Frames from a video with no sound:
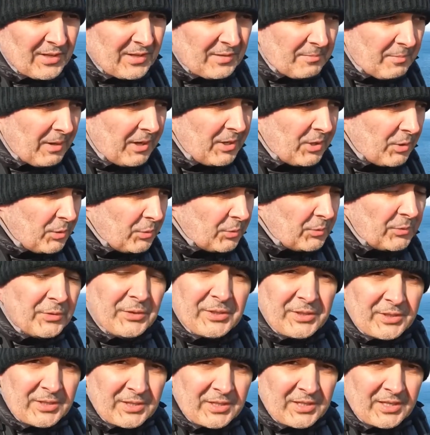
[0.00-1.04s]
my own
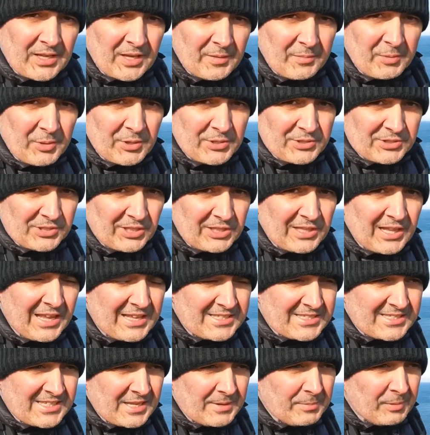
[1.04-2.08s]
personal
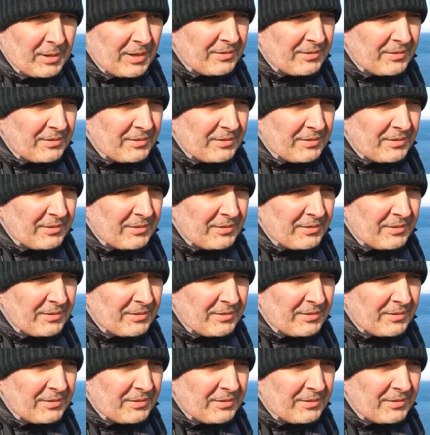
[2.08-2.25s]
landscape love.